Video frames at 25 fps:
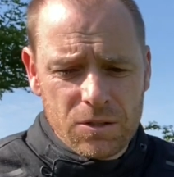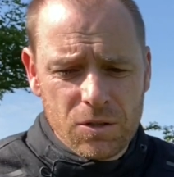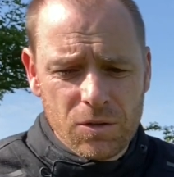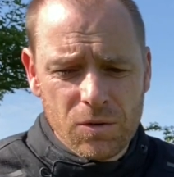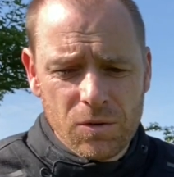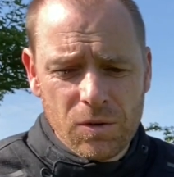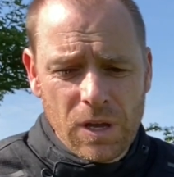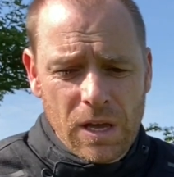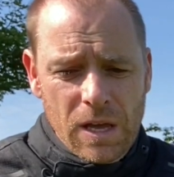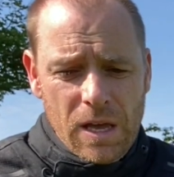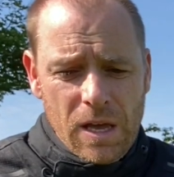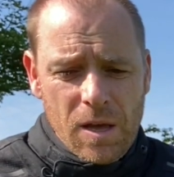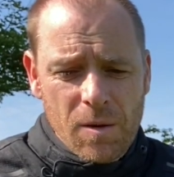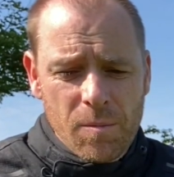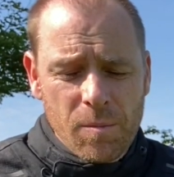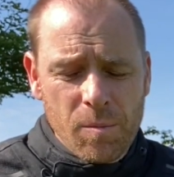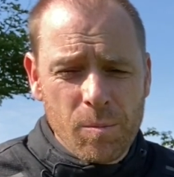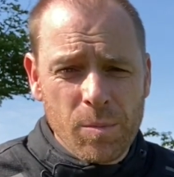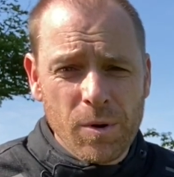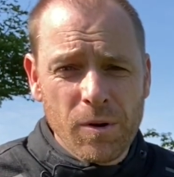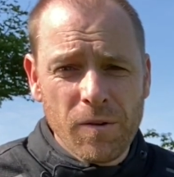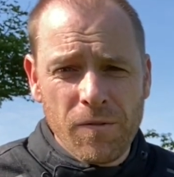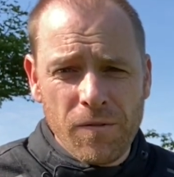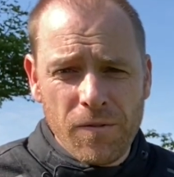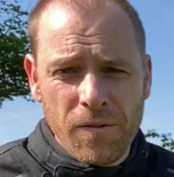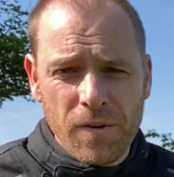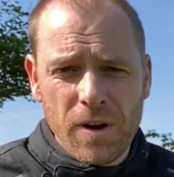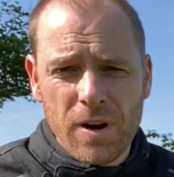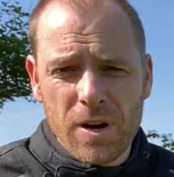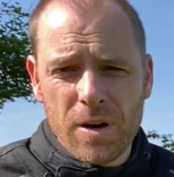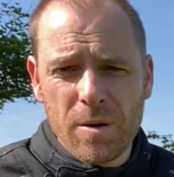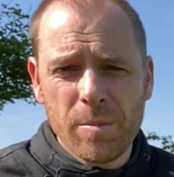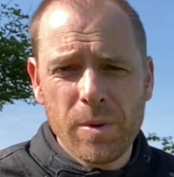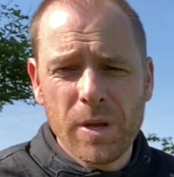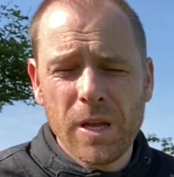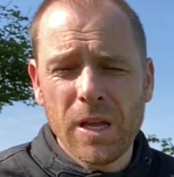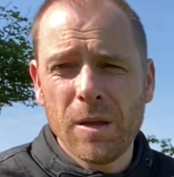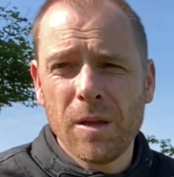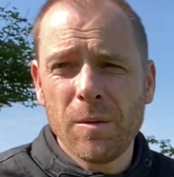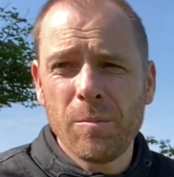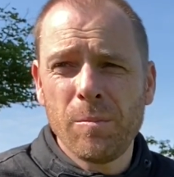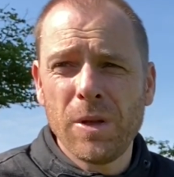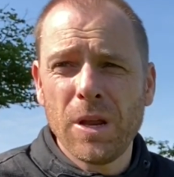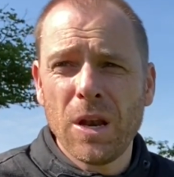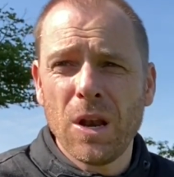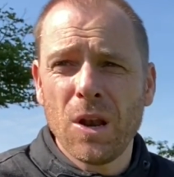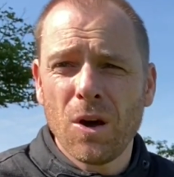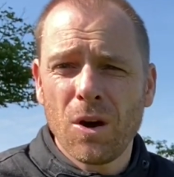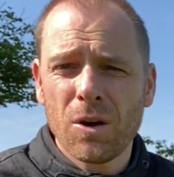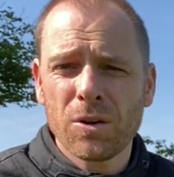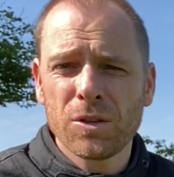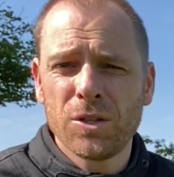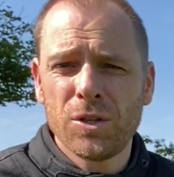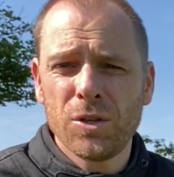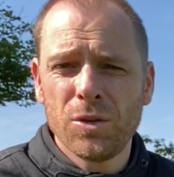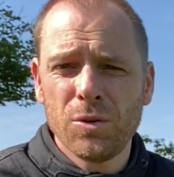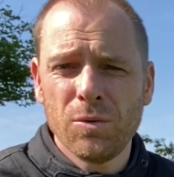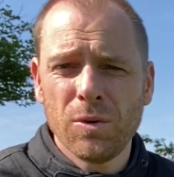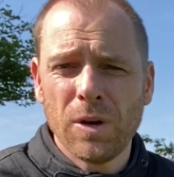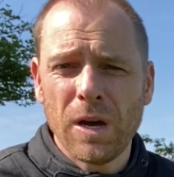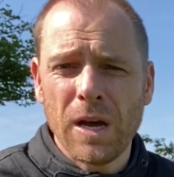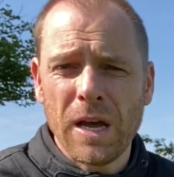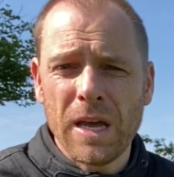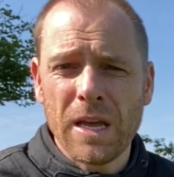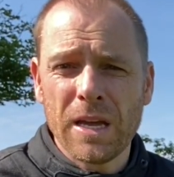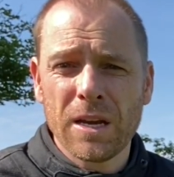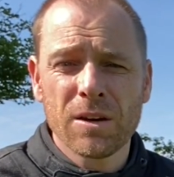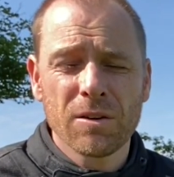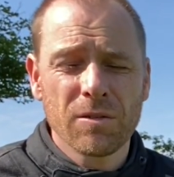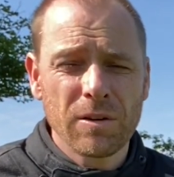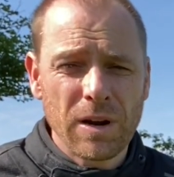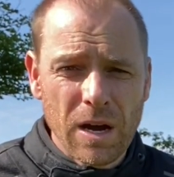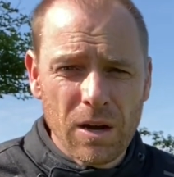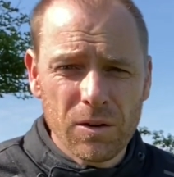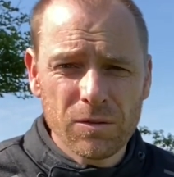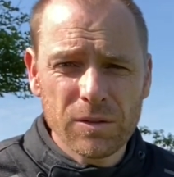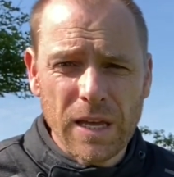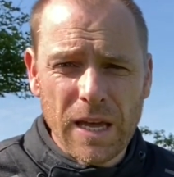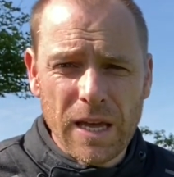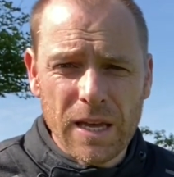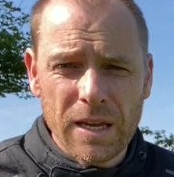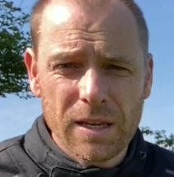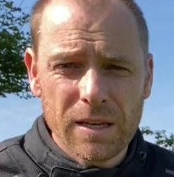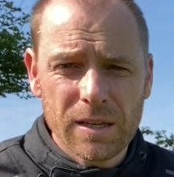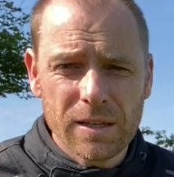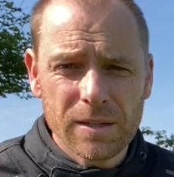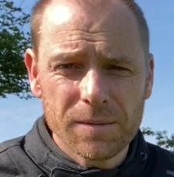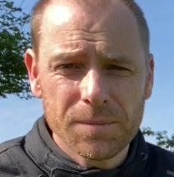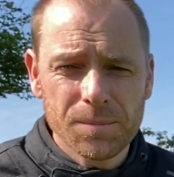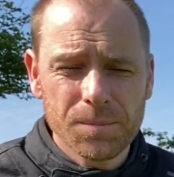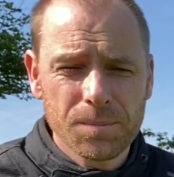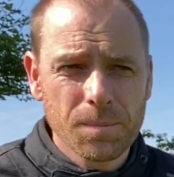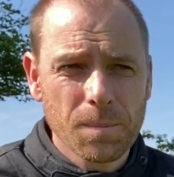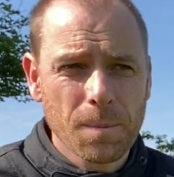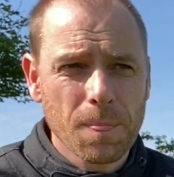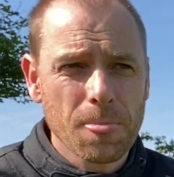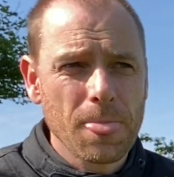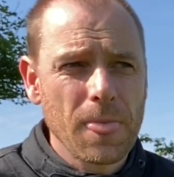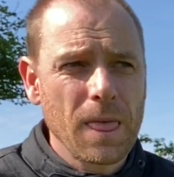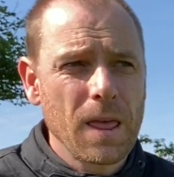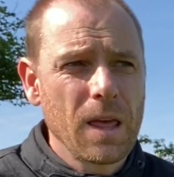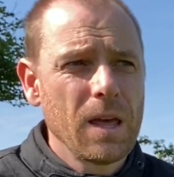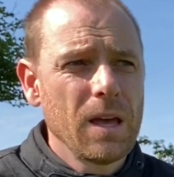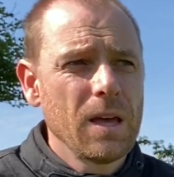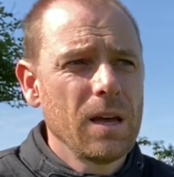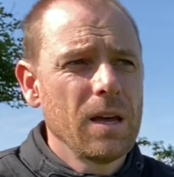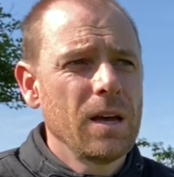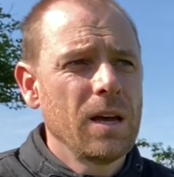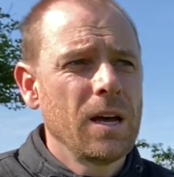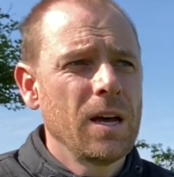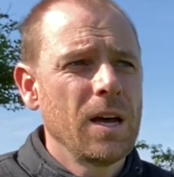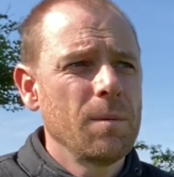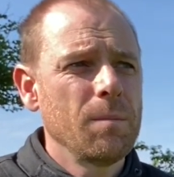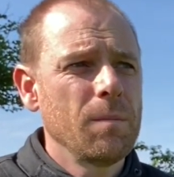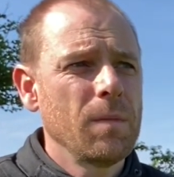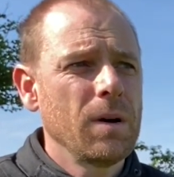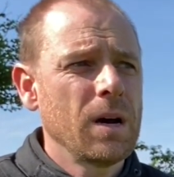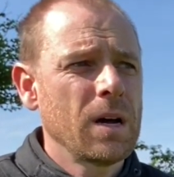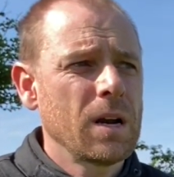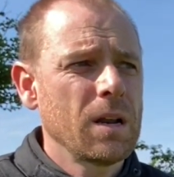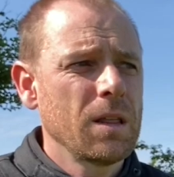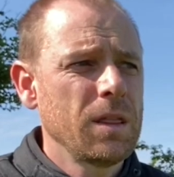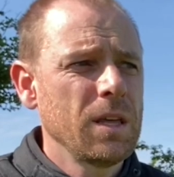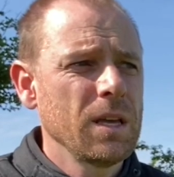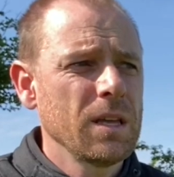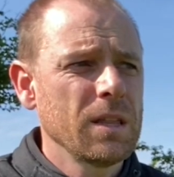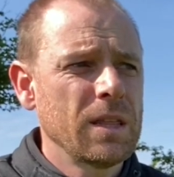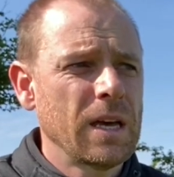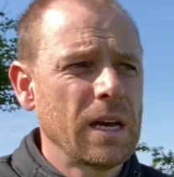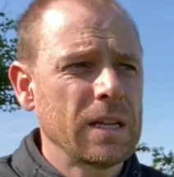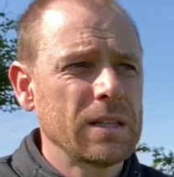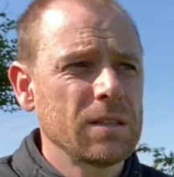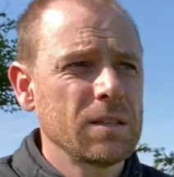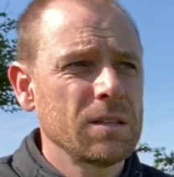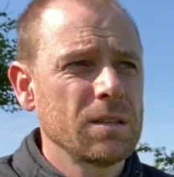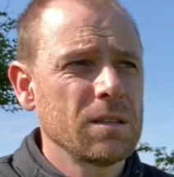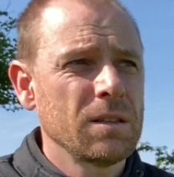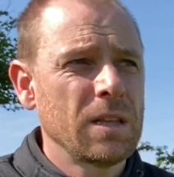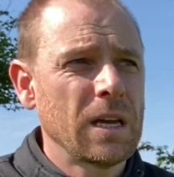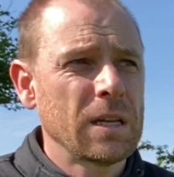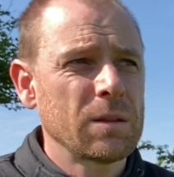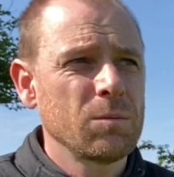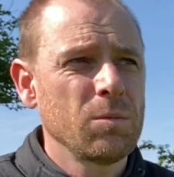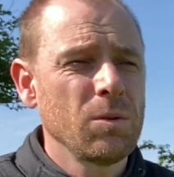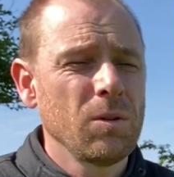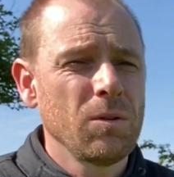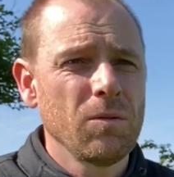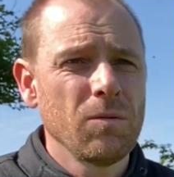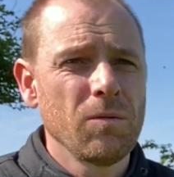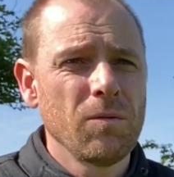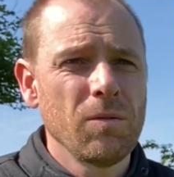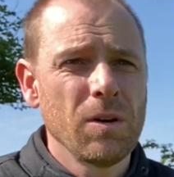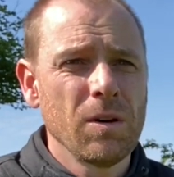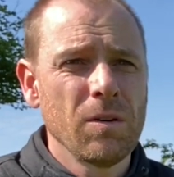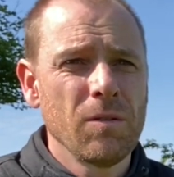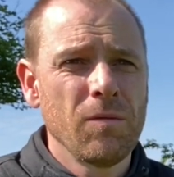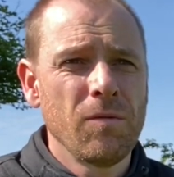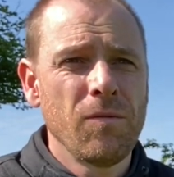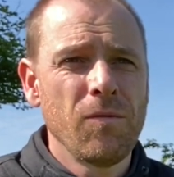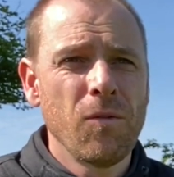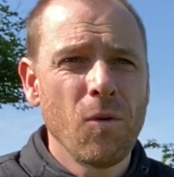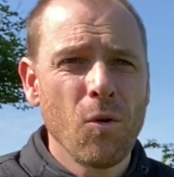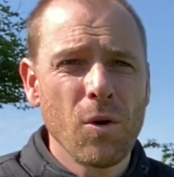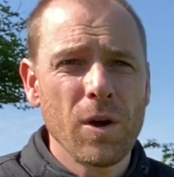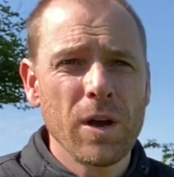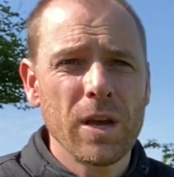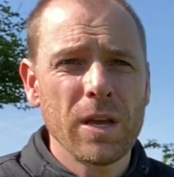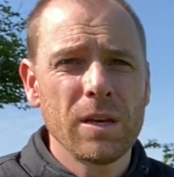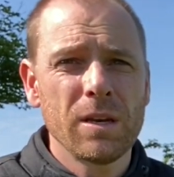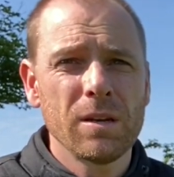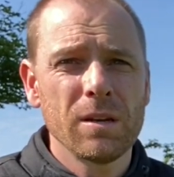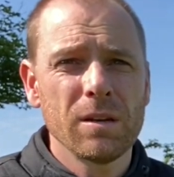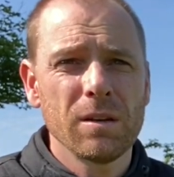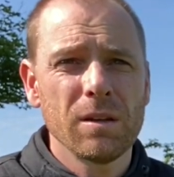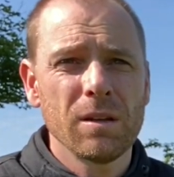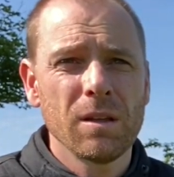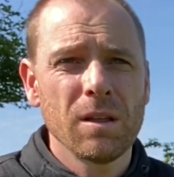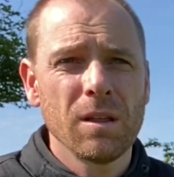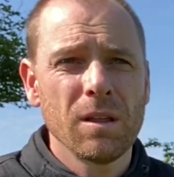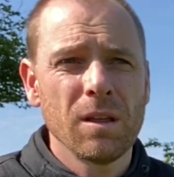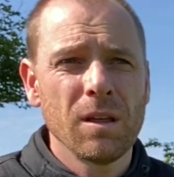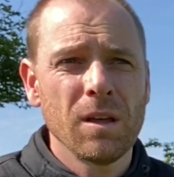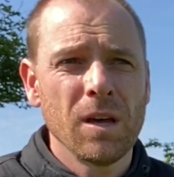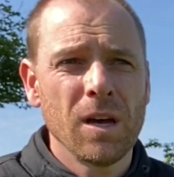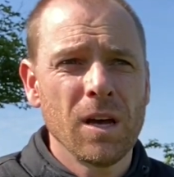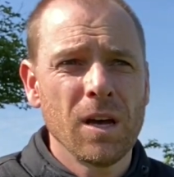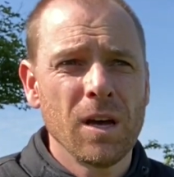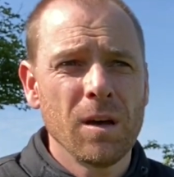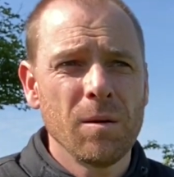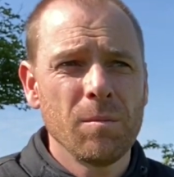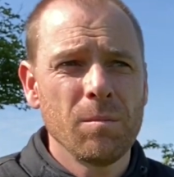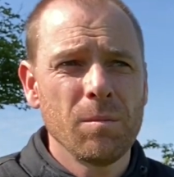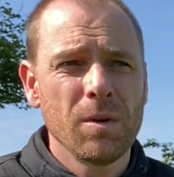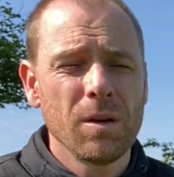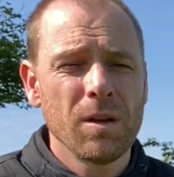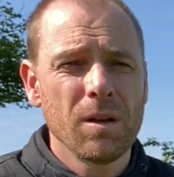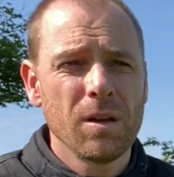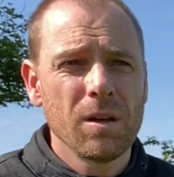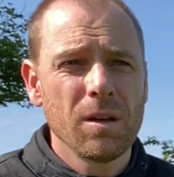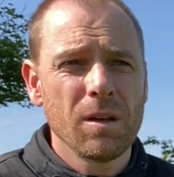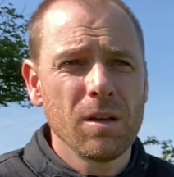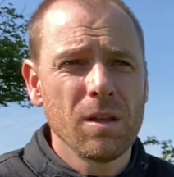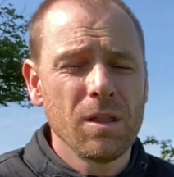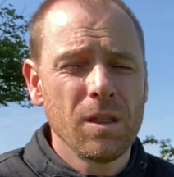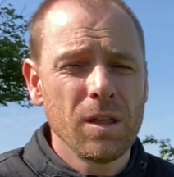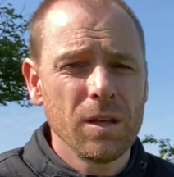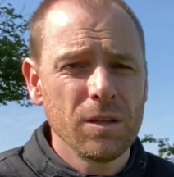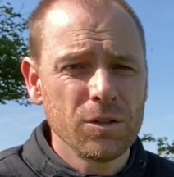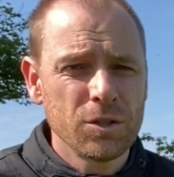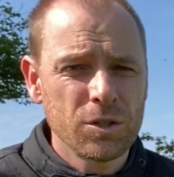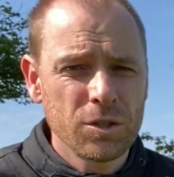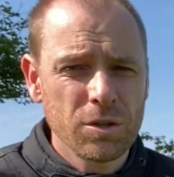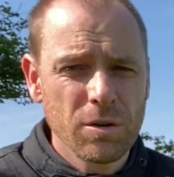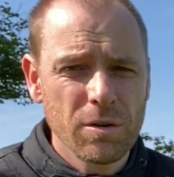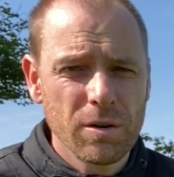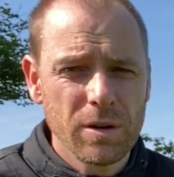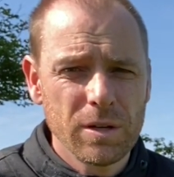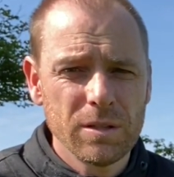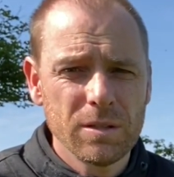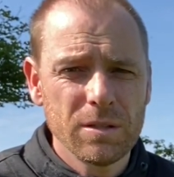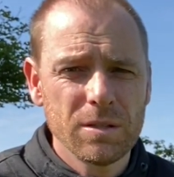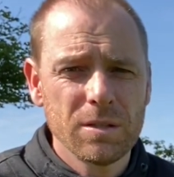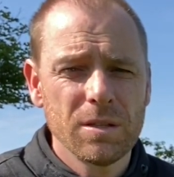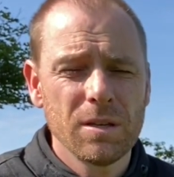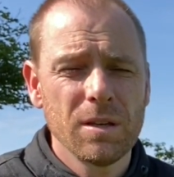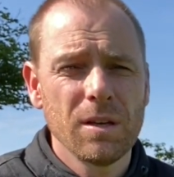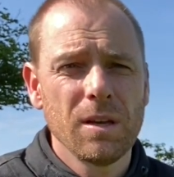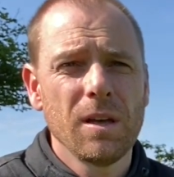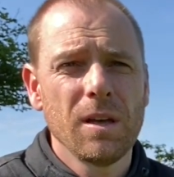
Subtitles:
to preferably be locked to a ground anchor. I don't think that will avoid the insurance,